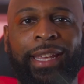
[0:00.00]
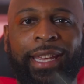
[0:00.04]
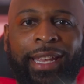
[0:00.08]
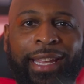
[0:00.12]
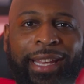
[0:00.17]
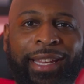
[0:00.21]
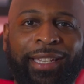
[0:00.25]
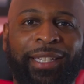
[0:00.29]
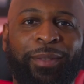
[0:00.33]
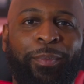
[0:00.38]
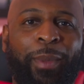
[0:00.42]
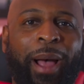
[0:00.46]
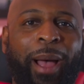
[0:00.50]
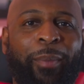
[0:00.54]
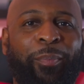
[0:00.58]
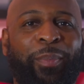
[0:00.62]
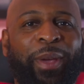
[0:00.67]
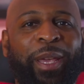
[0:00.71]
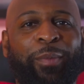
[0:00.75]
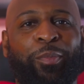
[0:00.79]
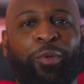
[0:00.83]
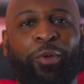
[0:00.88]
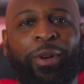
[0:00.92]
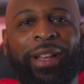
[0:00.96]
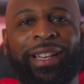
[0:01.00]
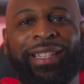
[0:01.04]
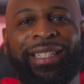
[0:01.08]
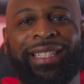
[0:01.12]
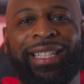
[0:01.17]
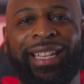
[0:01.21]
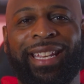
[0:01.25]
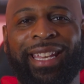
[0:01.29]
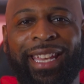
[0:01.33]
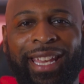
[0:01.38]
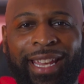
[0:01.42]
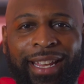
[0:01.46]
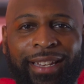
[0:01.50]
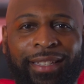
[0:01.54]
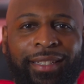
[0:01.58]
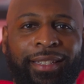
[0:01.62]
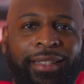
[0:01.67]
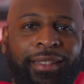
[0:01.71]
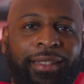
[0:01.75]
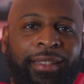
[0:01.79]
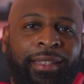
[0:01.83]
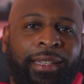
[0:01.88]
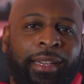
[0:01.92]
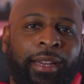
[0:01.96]
is, my people, it's the kid
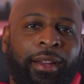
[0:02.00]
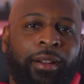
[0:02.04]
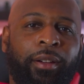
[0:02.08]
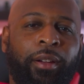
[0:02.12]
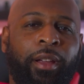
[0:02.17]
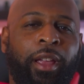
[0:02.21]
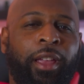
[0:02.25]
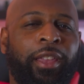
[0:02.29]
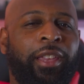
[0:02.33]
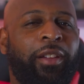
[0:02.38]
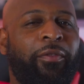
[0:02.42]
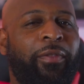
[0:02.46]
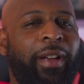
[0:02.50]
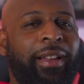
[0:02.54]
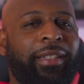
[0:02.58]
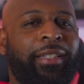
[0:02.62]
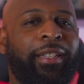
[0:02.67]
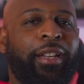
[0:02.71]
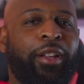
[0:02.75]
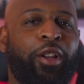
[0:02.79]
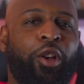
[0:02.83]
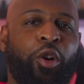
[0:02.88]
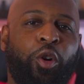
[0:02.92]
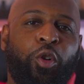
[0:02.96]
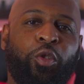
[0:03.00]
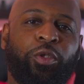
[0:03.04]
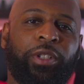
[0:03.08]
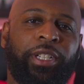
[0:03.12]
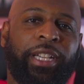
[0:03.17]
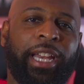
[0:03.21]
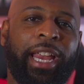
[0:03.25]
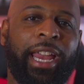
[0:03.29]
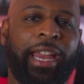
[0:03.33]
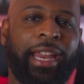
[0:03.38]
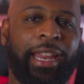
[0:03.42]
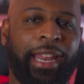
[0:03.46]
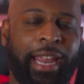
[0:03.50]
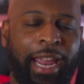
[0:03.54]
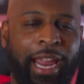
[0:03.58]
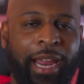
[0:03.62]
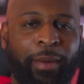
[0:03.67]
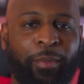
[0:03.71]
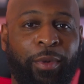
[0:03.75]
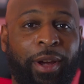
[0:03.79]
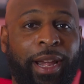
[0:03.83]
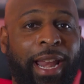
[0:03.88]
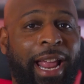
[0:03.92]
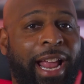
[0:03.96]
Sincere, your resident gold chain
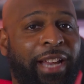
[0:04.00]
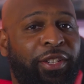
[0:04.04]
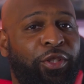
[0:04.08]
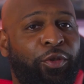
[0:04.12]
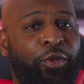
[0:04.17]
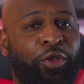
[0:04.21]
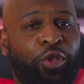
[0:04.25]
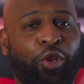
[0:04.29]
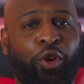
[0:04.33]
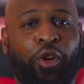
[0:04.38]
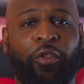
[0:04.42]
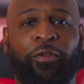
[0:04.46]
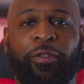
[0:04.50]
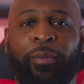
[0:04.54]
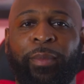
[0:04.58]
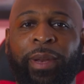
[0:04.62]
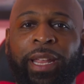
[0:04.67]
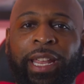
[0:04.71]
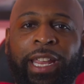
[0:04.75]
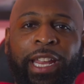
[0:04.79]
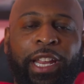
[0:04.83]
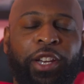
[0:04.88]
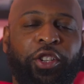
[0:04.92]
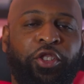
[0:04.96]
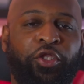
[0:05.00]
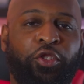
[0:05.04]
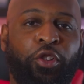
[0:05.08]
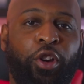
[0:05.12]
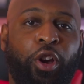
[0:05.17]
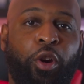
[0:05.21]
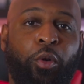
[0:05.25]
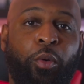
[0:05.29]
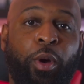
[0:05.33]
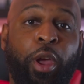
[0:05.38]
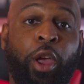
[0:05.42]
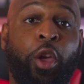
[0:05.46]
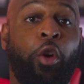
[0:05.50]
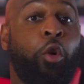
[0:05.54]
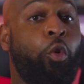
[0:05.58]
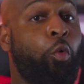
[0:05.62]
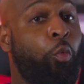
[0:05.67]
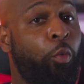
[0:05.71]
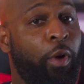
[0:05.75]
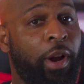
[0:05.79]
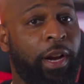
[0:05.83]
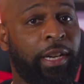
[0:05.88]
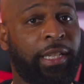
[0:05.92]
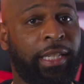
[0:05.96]
gamer, and as you saw from the intro,
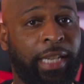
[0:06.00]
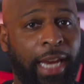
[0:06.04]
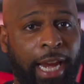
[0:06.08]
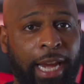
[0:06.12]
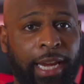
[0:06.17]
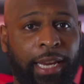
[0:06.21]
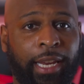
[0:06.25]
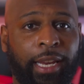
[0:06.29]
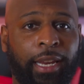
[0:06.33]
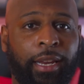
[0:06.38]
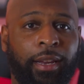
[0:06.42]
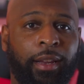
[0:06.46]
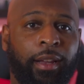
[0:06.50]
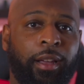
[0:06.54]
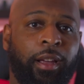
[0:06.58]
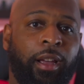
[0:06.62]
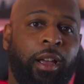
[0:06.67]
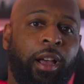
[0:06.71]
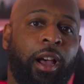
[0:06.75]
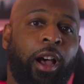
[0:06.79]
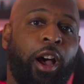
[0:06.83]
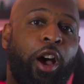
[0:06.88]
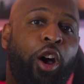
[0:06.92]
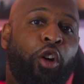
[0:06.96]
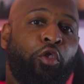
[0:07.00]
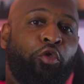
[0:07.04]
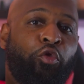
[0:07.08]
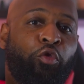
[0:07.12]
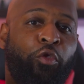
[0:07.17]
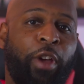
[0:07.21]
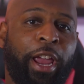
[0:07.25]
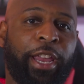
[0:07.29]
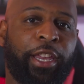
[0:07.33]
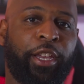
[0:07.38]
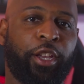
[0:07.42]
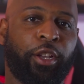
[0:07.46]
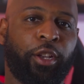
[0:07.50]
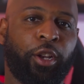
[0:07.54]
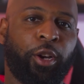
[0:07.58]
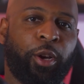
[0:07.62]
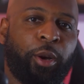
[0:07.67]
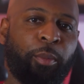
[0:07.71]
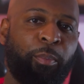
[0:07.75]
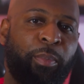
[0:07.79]
we're taking a regular,